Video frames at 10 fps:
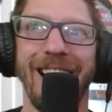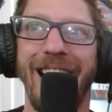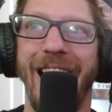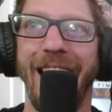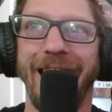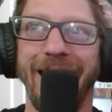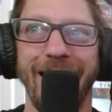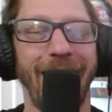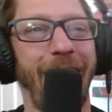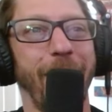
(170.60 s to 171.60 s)
I
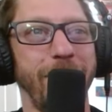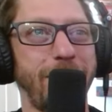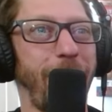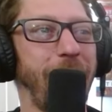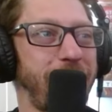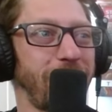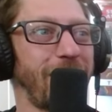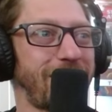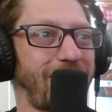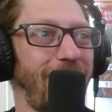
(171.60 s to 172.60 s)
I'm
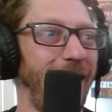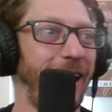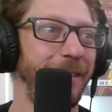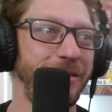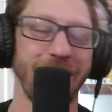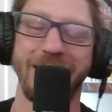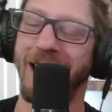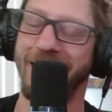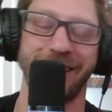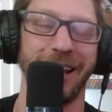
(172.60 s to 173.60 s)
speechless. Uh, just
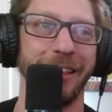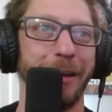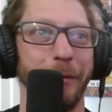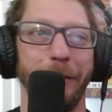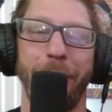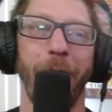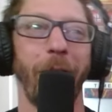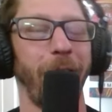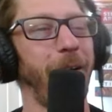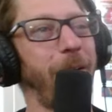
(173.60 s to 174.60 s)
had to say that
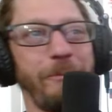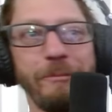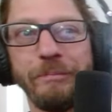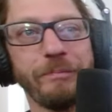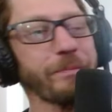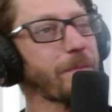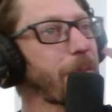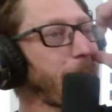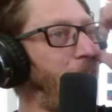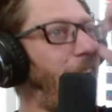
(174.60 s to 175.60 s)
before.
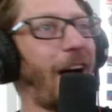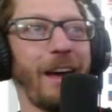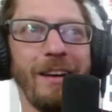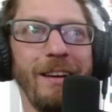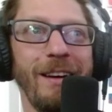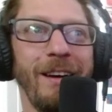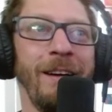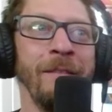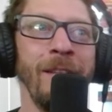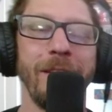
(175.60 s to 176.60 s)
Uh,
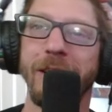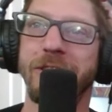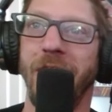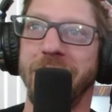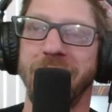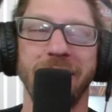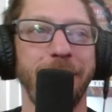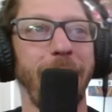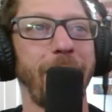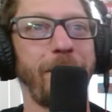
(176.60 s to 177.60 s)
the judges
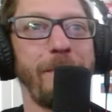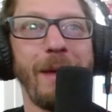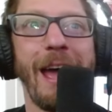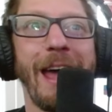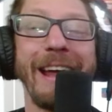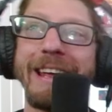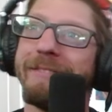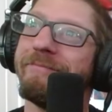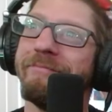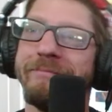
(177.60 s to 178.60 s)
speak, but man, I
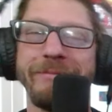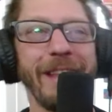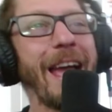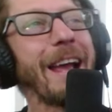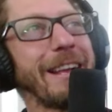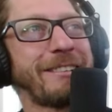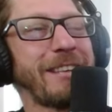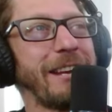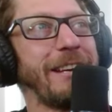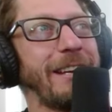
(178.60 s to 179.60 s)
dang it,
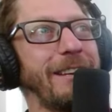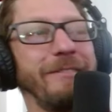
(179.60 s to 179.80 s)
Sydnie.